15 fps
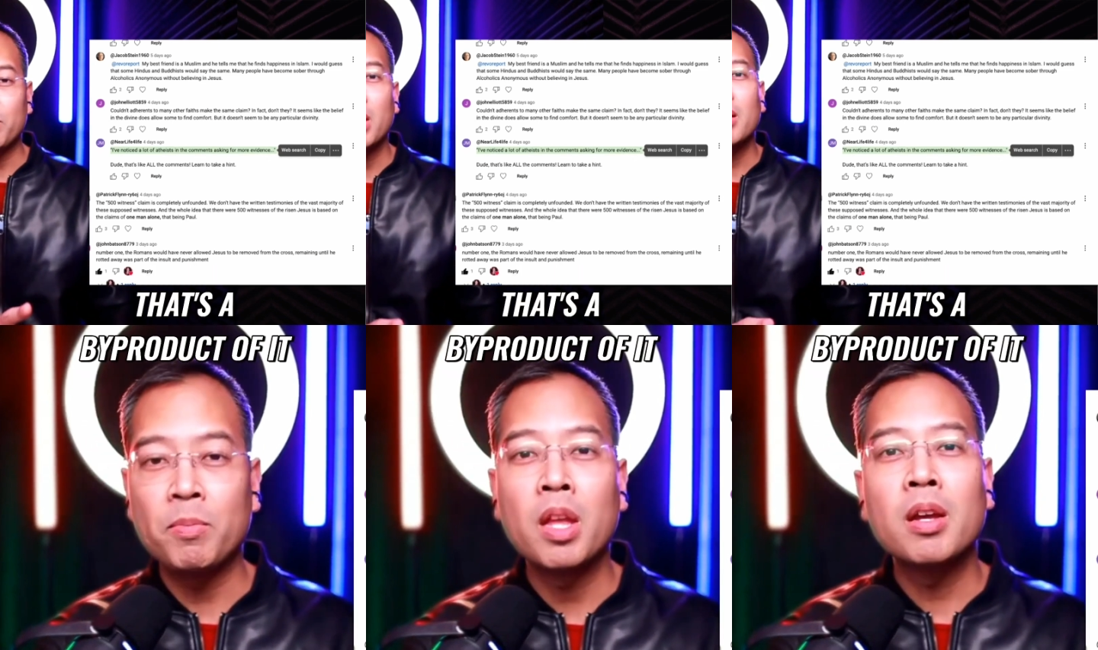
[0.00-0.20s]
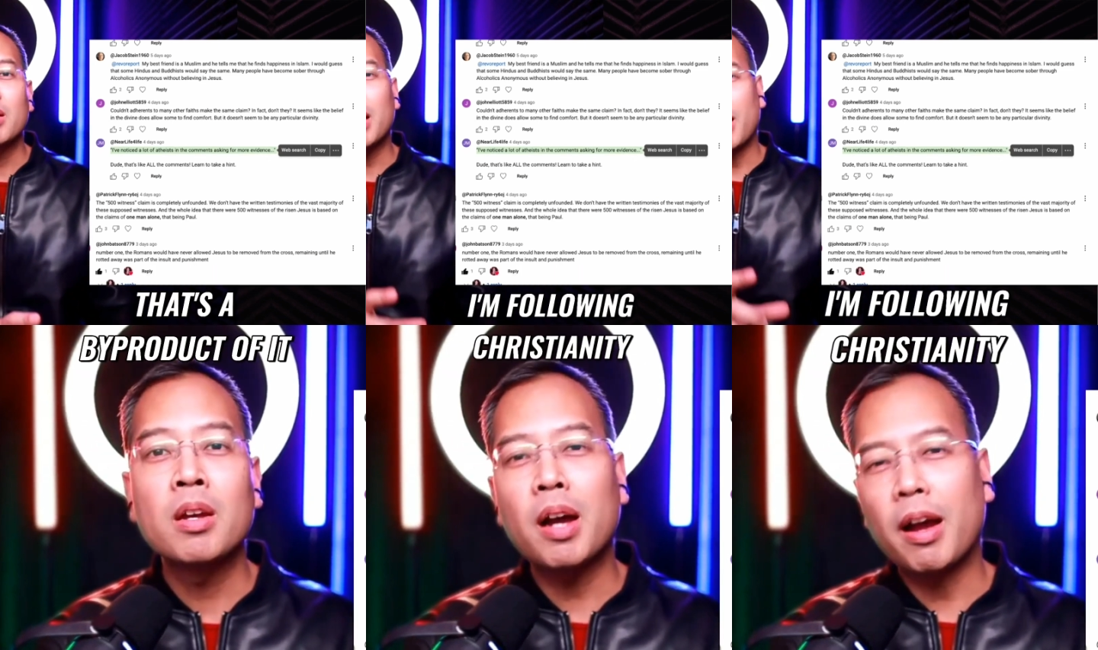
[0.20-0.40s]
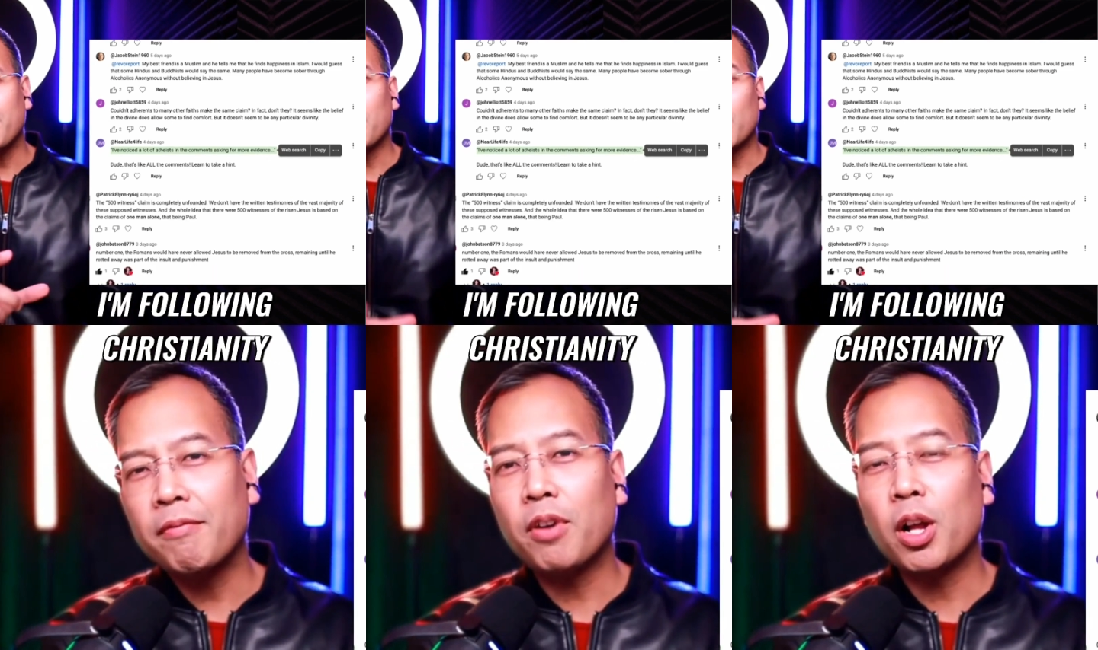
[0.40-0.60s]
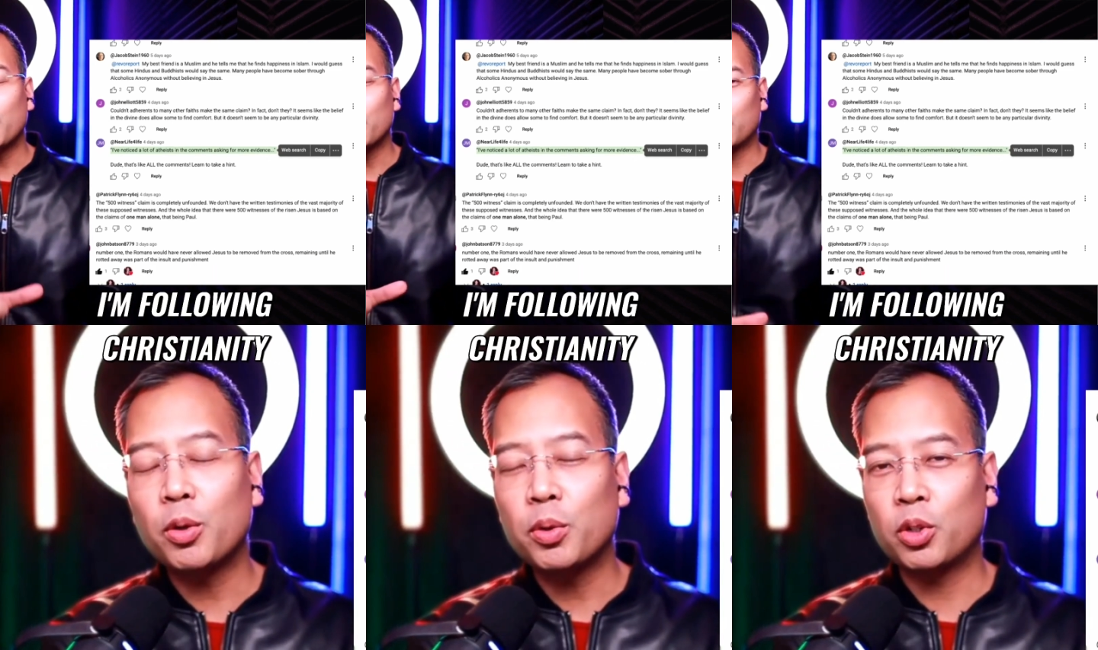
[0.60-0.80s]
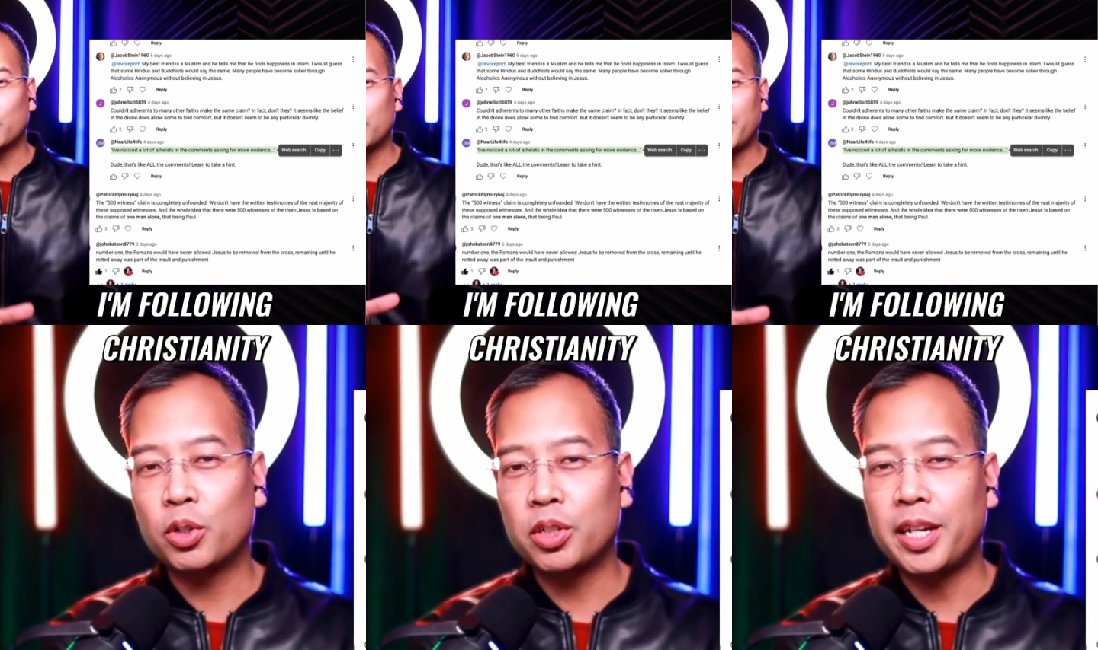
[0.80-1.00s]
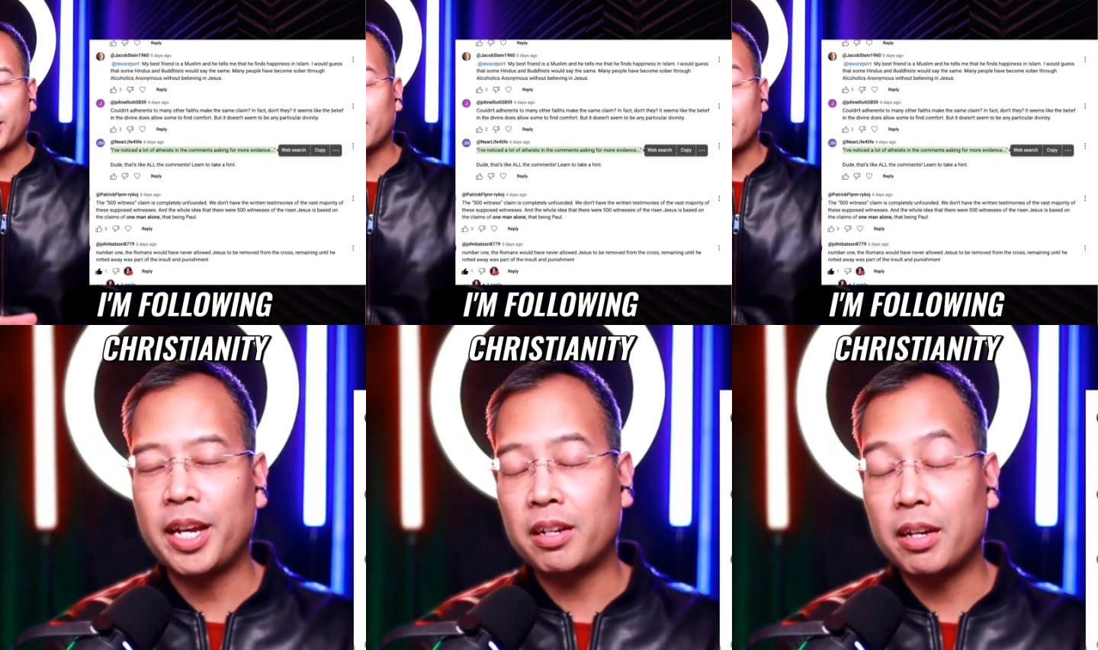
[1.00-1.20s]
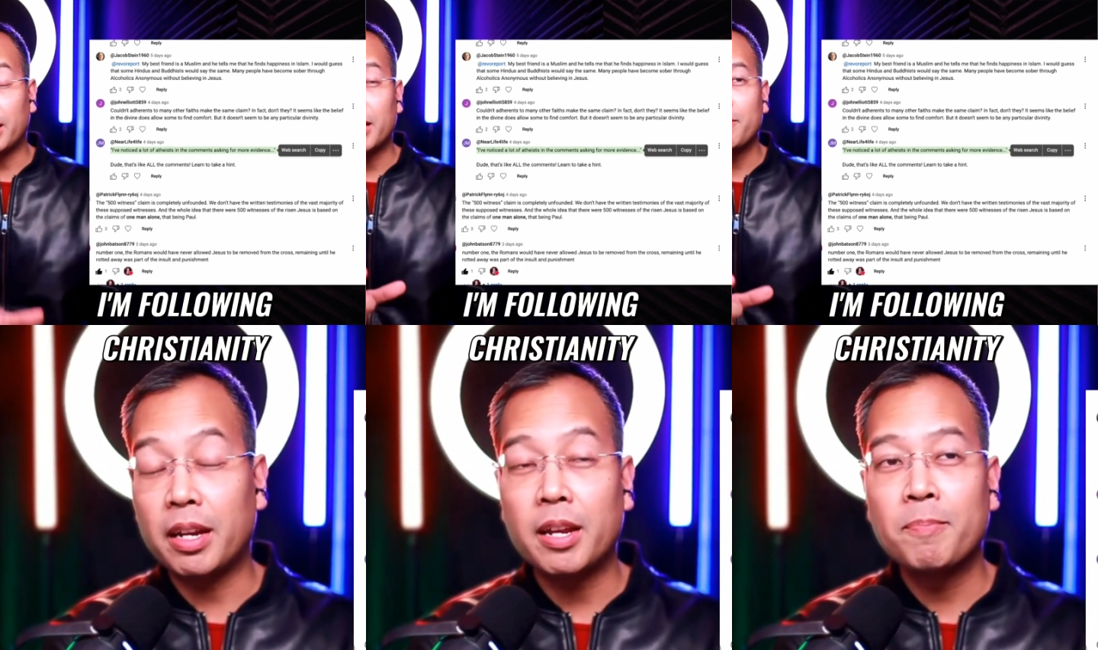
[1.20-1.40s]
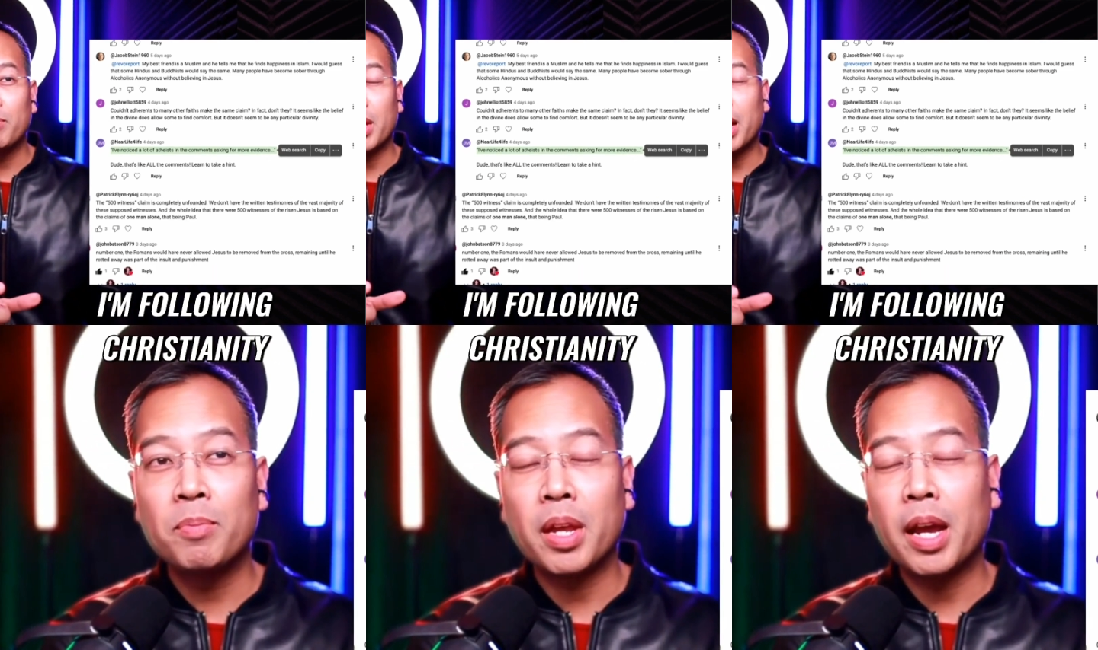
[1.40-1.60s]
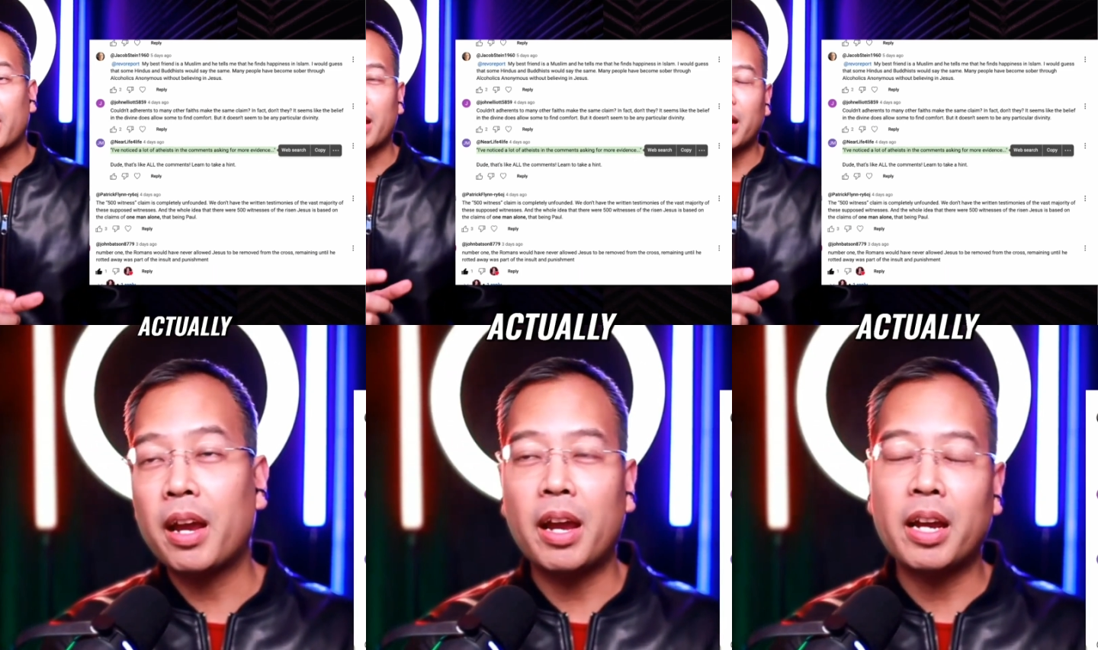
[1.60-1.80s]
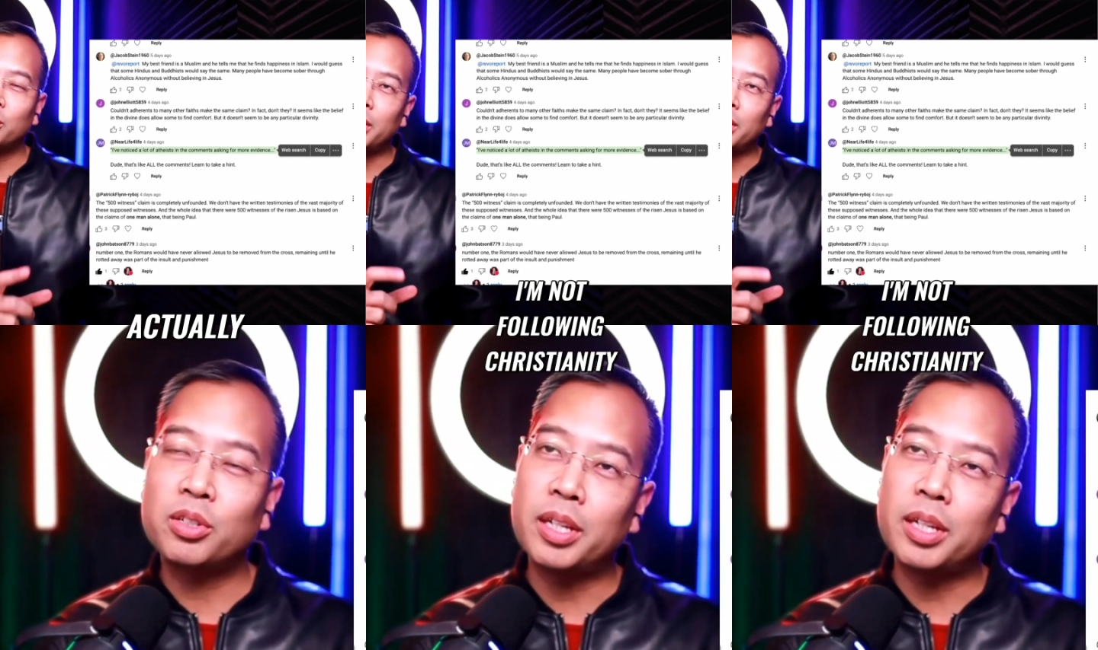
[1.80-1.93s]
I'm following Christianity. Actually,